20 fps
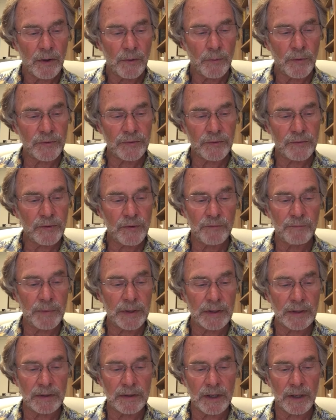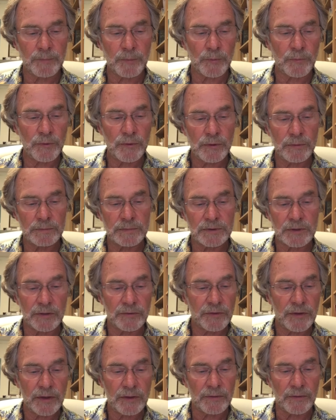whether you have been in the upper rooms, the
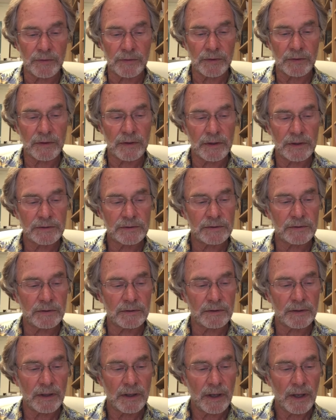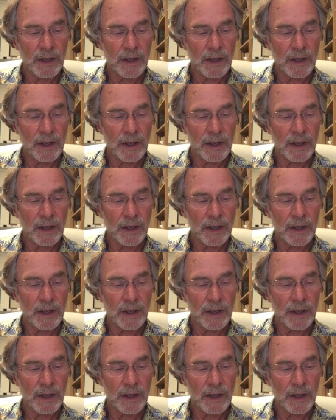theater, and the concert,